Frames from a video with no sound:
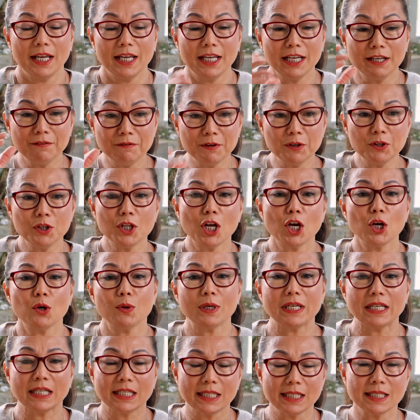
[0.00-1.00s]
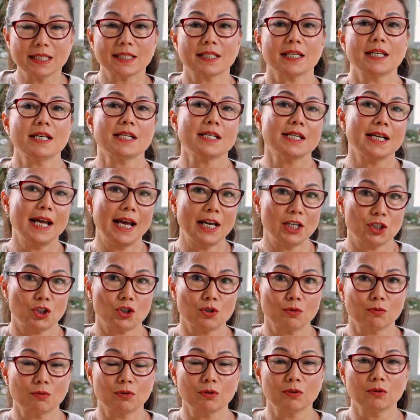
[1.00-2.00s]
Even though it is a
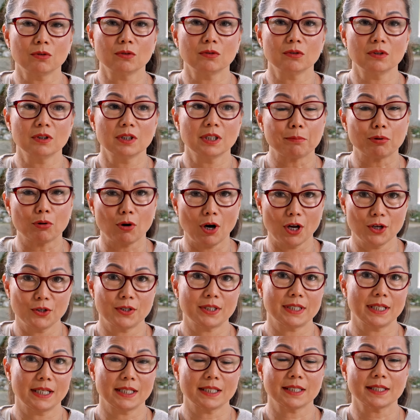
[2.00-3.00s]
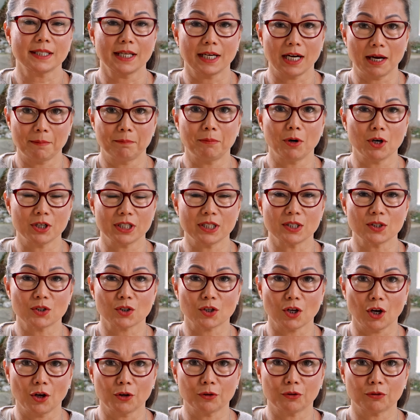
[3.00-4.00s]
natural process that our
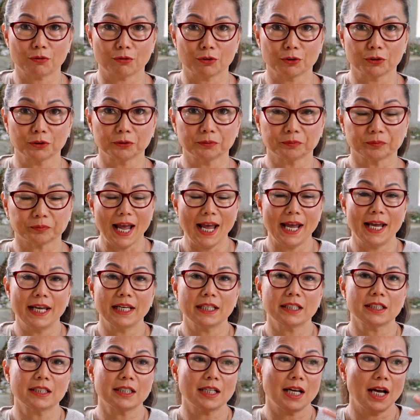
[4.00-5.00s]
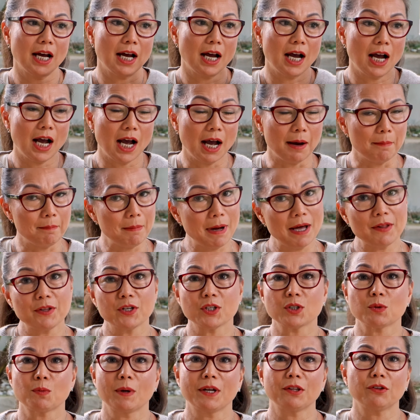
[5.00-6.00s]
bodies go through, and our
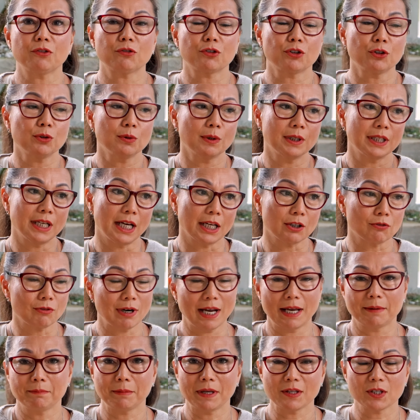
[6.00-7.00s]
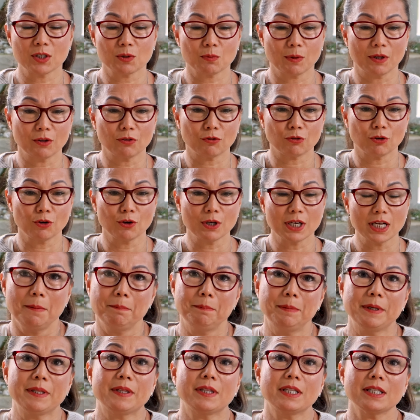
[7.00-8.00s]
mothers went through it, our grandmothers went through it,
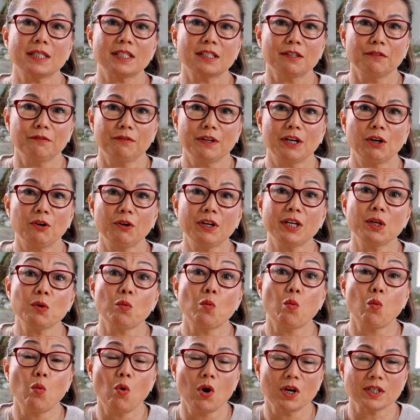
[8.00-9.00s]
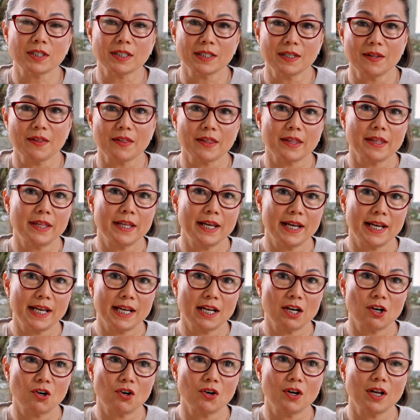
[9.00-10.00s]
but the severity wasn't
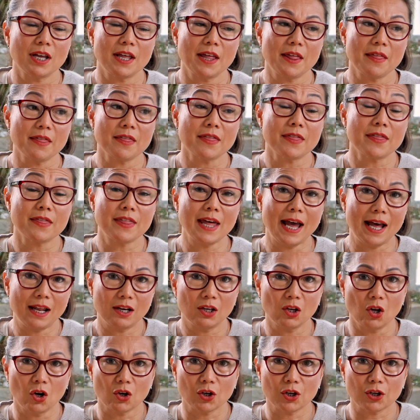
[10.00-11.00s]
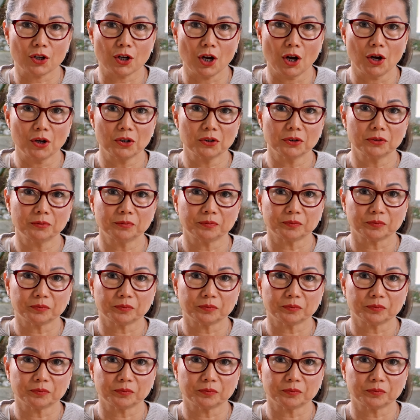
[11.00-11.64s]
there that long ago.